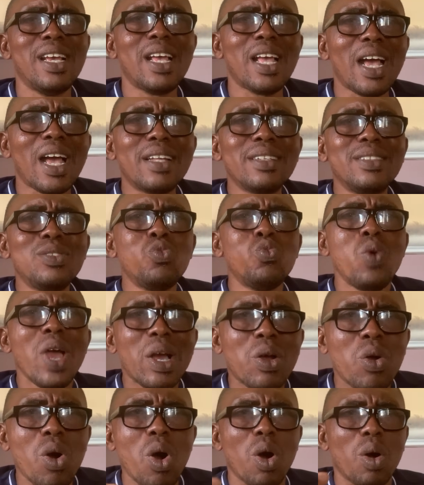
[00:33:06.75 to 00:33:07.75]
and
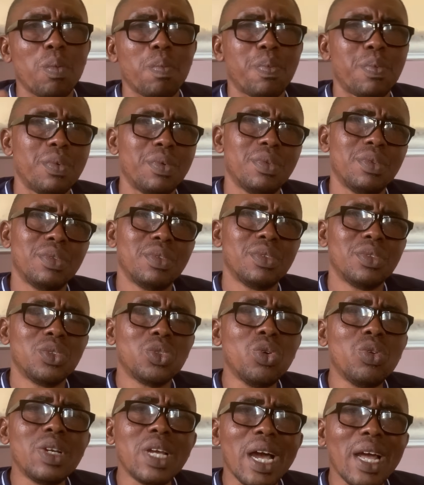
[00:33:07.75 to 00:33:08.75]
wake up
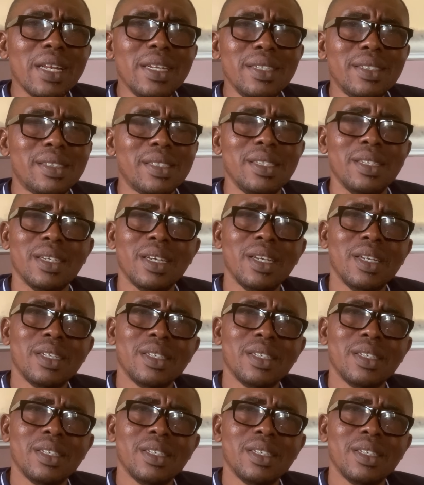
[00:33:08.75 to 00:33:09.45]
to reality.